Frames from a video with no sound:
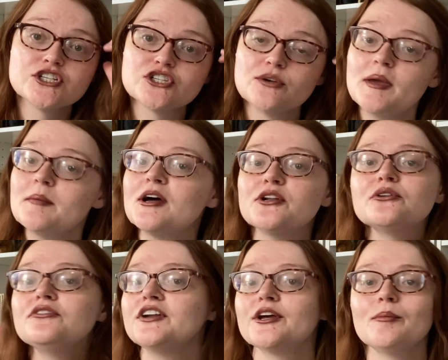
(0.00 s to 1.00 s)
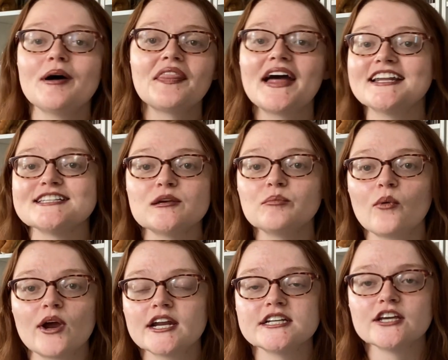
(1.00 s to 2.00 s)
So maybe I'll do a video about that at some
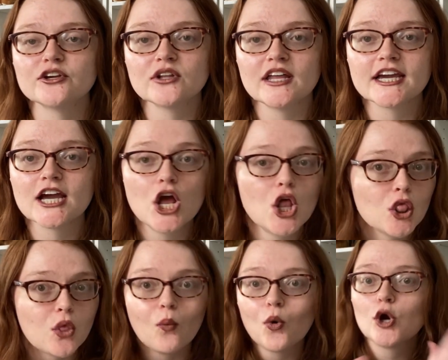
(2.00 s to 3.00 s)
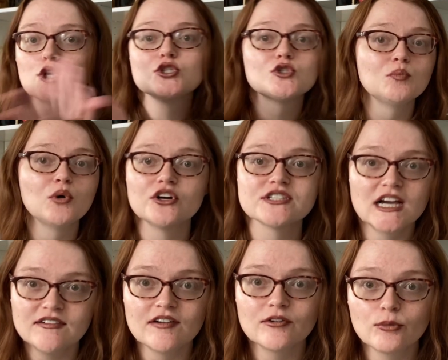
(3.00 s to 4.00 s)
point and tell you like the worst books
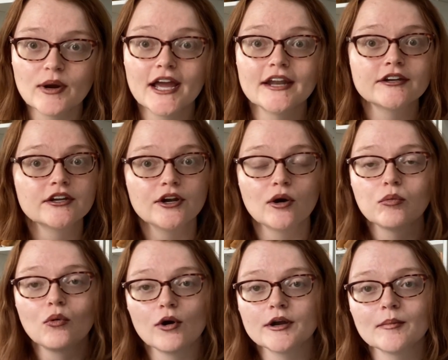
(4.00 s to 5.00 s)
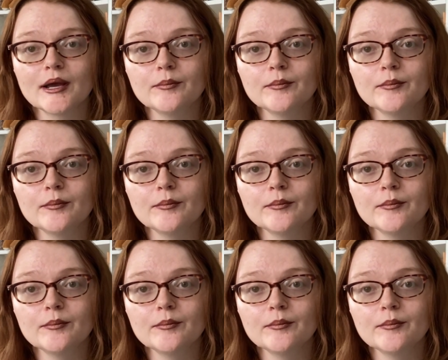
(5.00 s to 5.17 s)
I've ever read, you know, according to my